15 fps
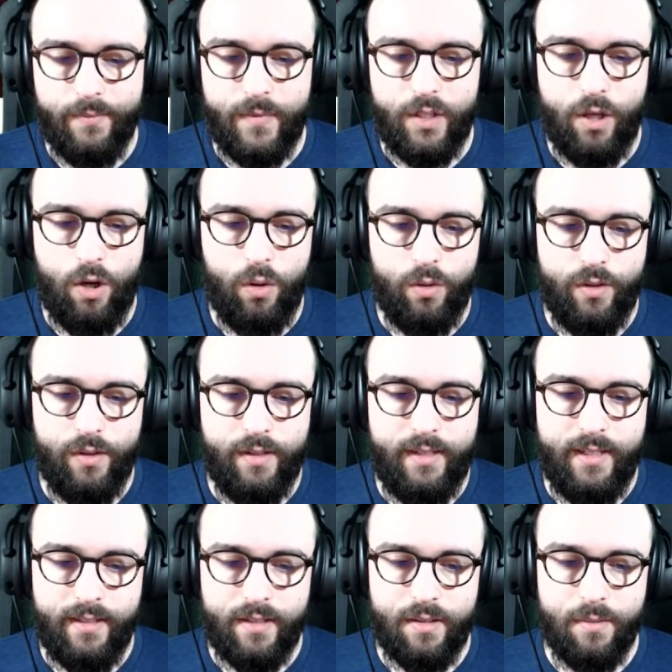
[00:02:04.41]
So
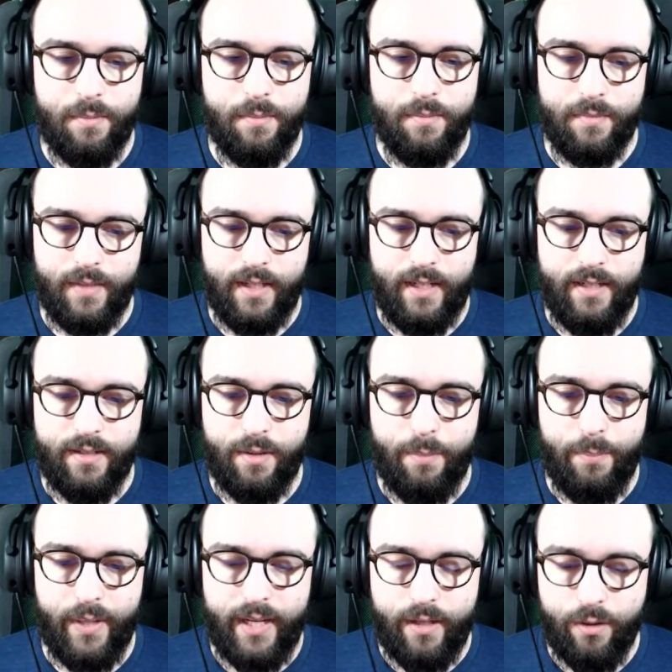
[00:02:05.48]
this is a
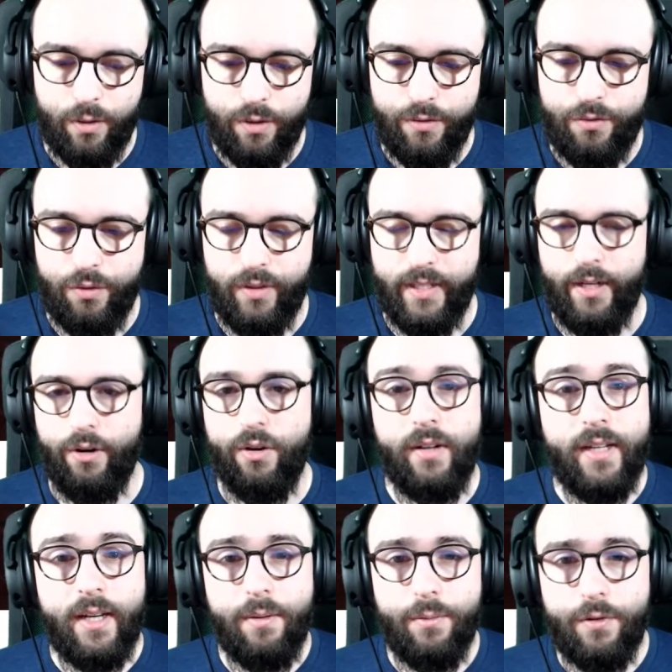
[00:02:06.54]
big nerf to the
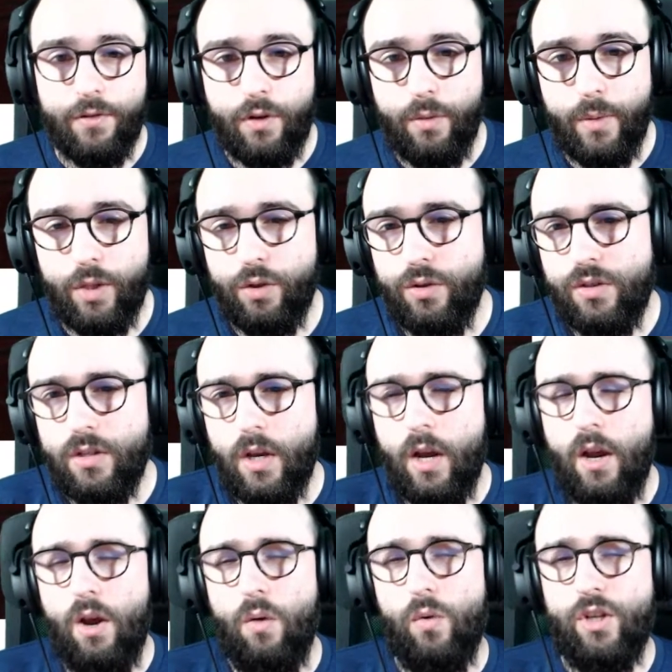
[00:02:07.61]
early game of skirmishers,
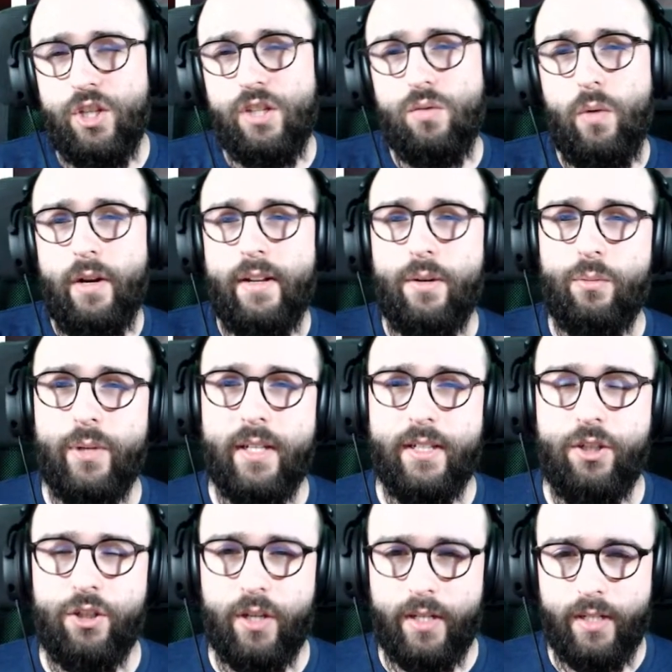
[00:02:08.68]
which is where they really
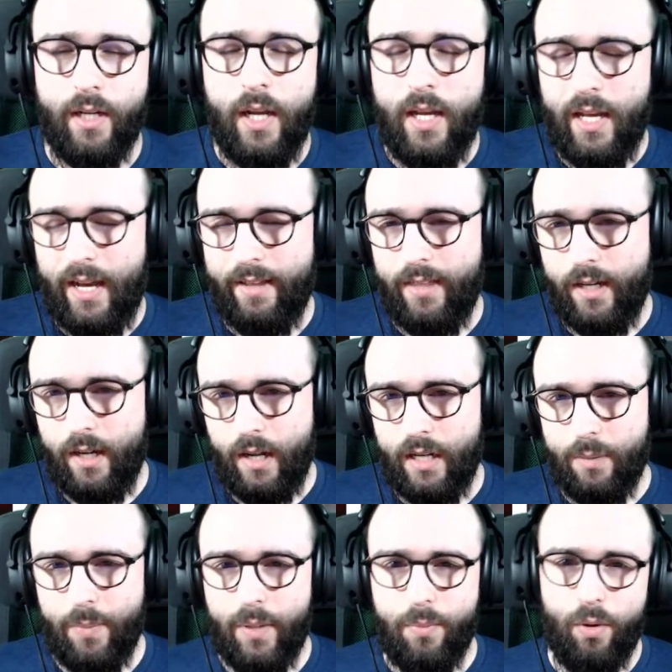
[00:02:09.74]
shine. I think a lot
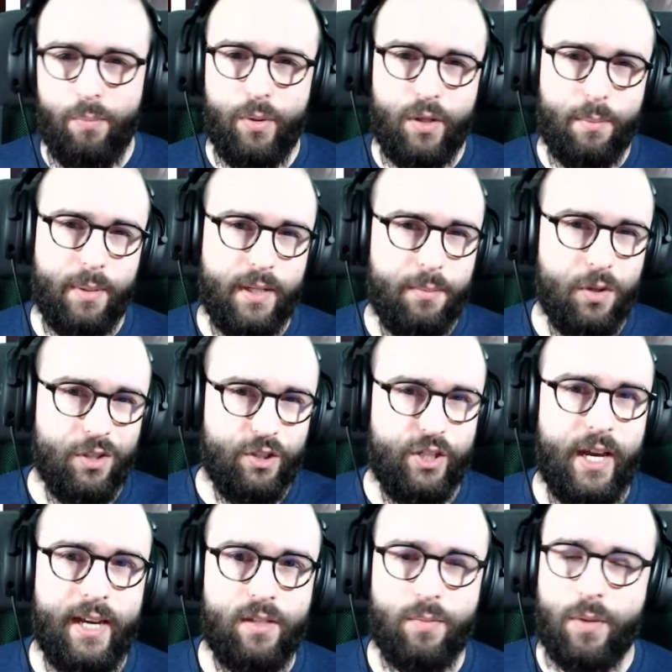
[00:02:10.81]
of people put the blame on
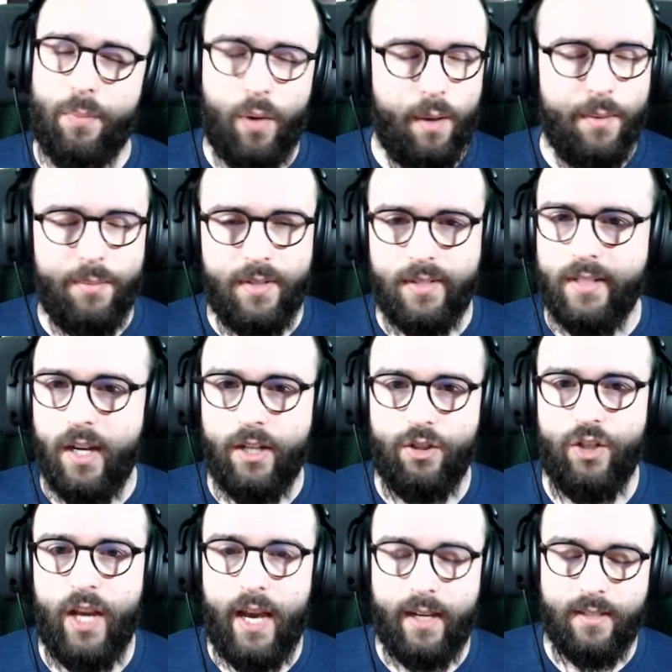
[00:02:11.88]
Jax, but the problem is not
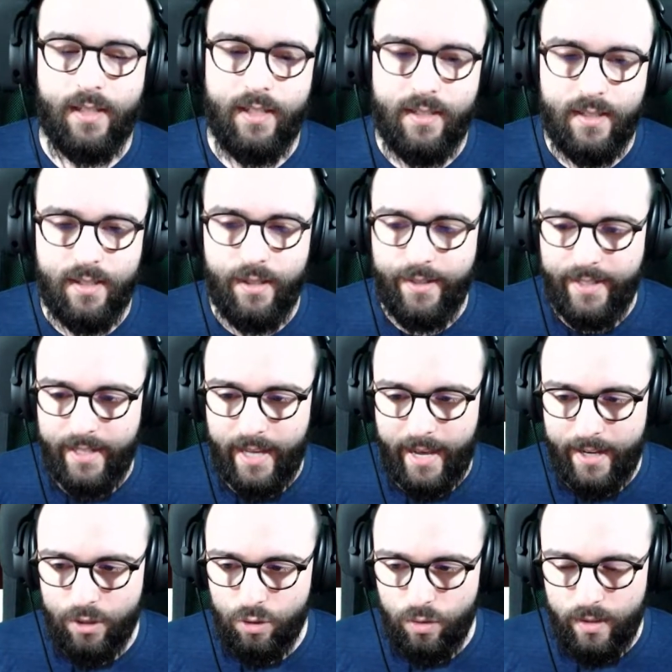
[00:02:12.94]
Jax, it's the
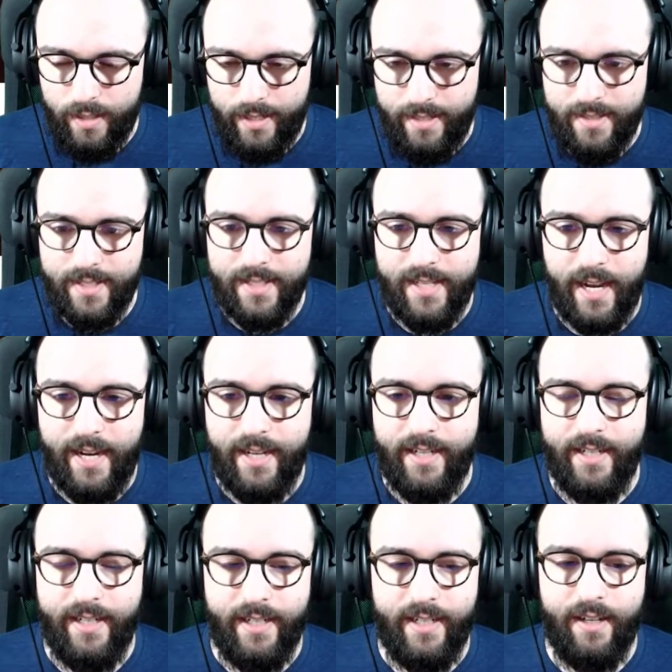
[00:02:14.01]
actual
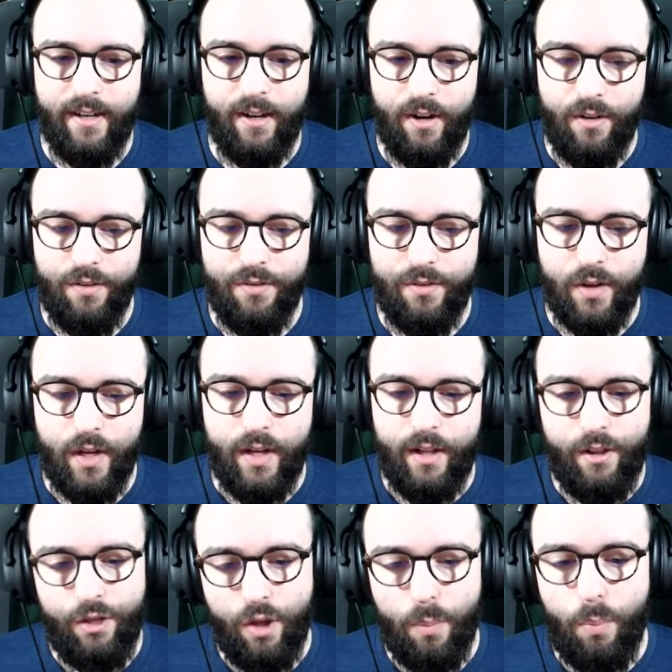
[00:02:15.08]
insanity of
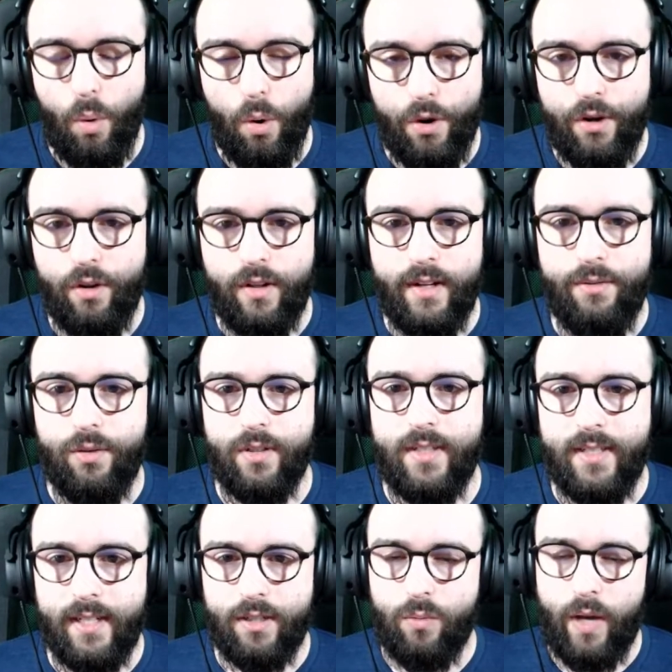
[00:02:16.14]
the board on level
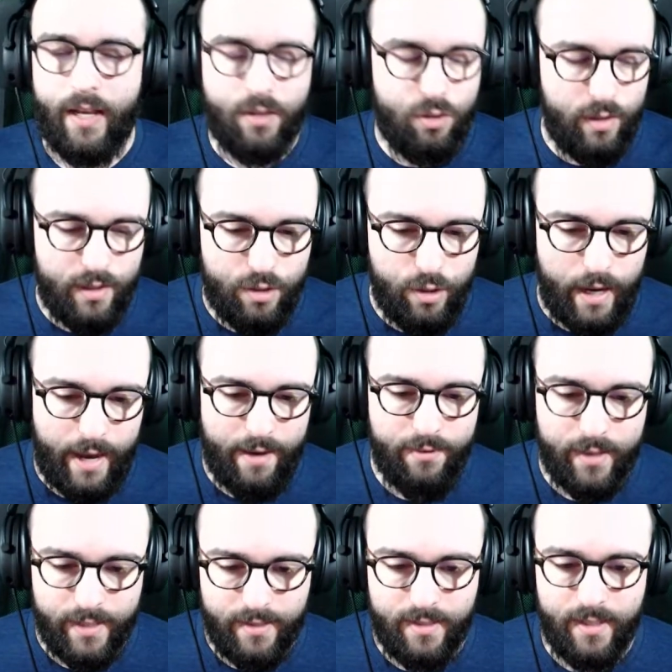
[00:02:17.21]
6. As soon as you have
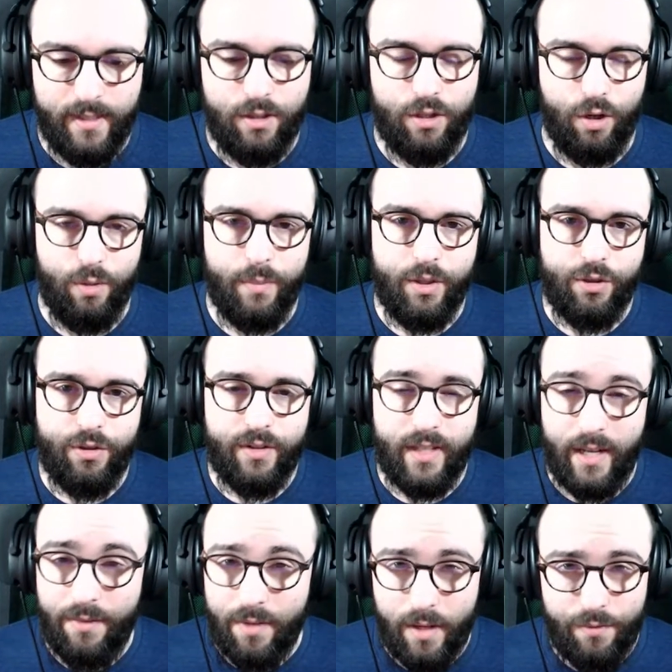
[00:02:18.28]
like 6 skirmishers,
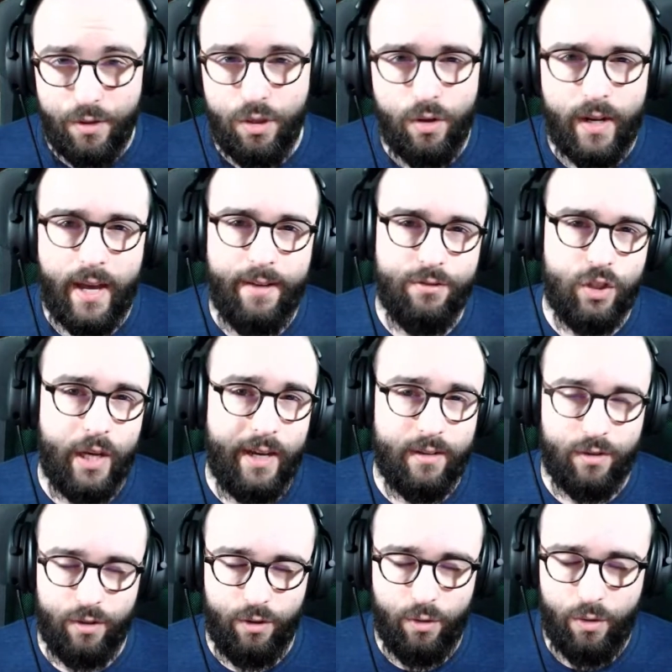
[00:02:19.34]
even if you don't have
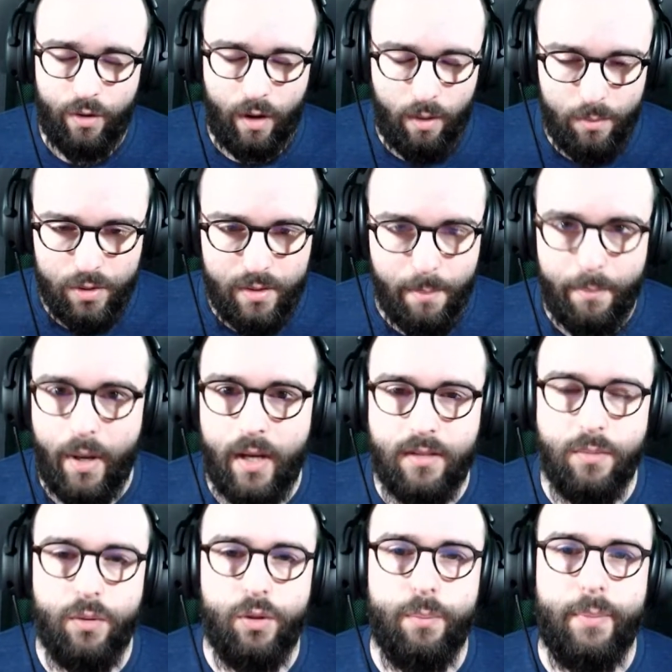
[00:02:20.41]
Jax, you're almost
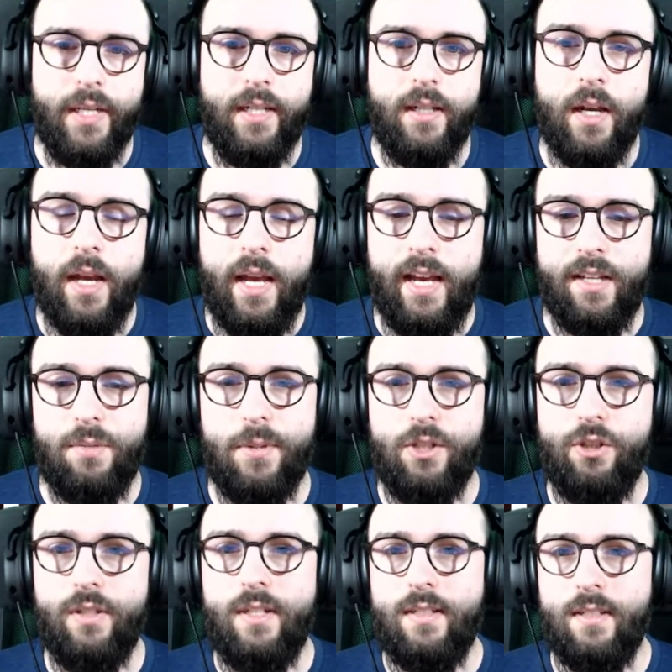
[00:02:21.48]
impossible to beat,
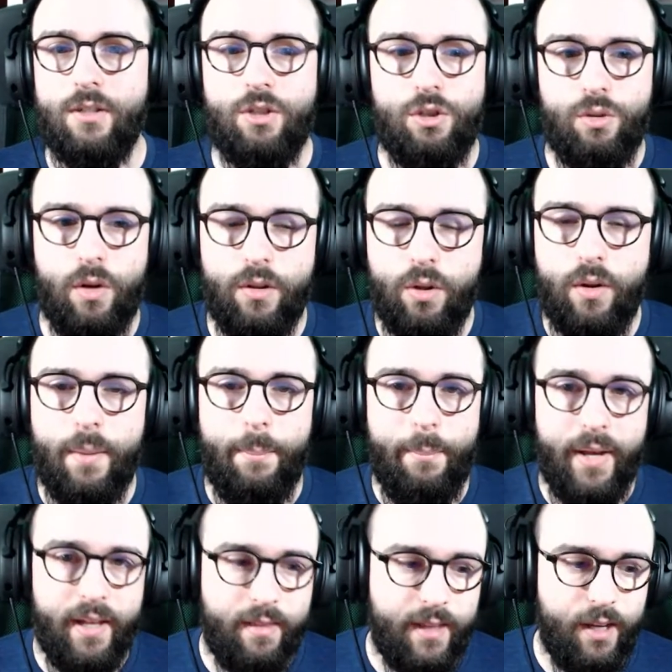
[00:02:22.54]
especially since Trundle and
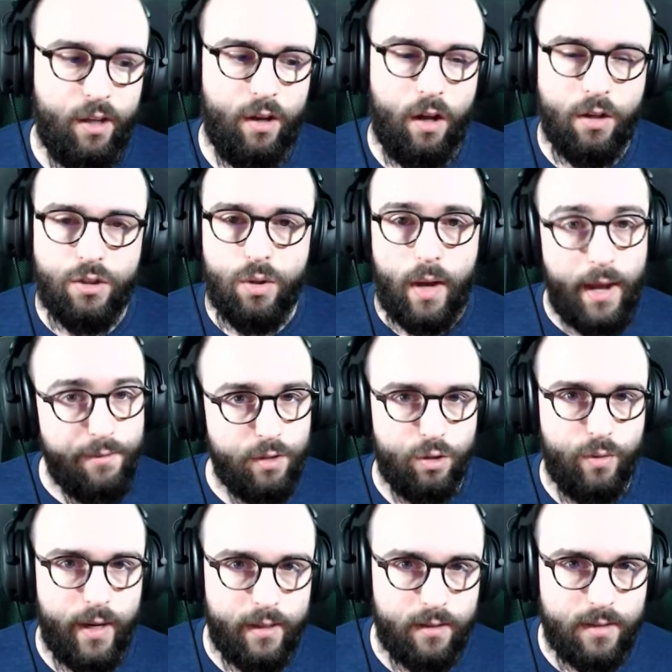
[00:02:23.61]
Pantheon also have the
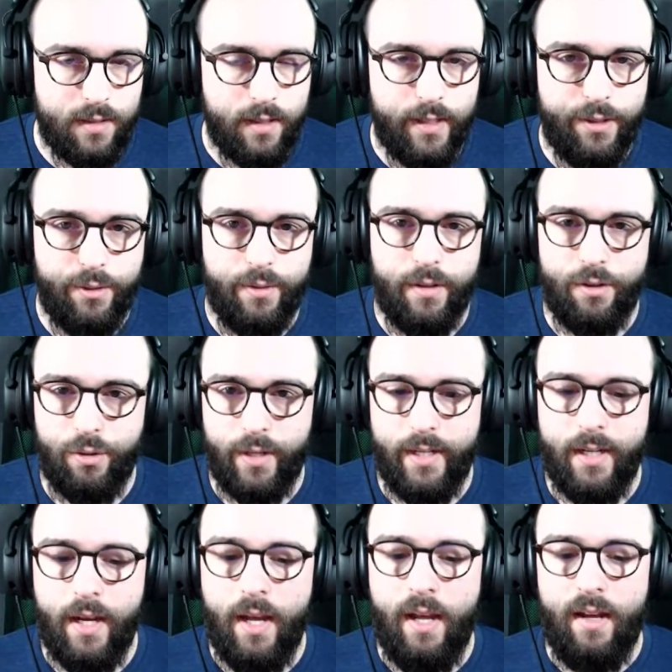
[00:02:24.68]
Dragon Slayer trait.